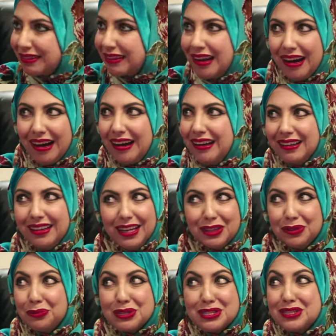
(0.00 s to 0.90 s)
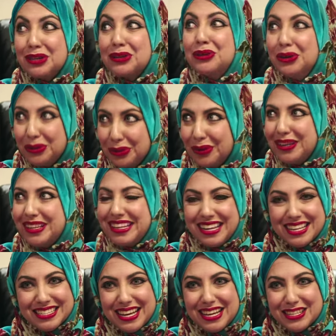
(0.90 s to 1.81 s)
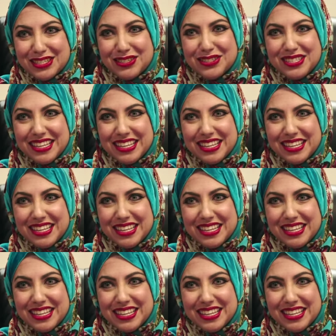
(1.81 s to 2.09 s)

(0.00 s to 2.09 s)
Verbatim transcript: Ah, it was the good old days, as you